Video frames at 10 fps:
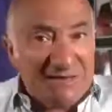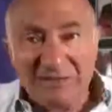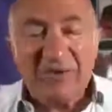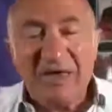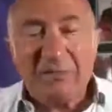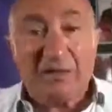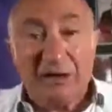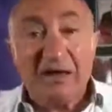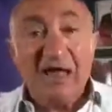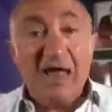of people
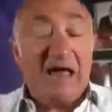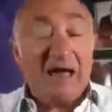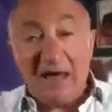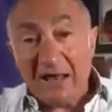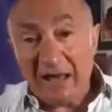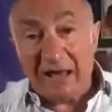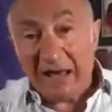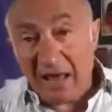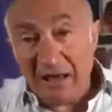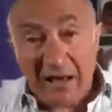
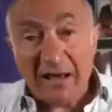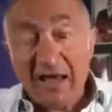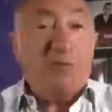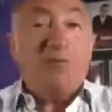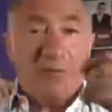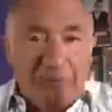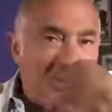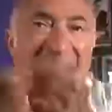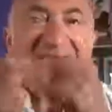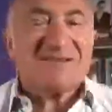and help them and
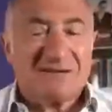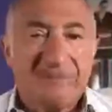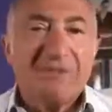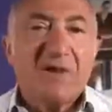bless them.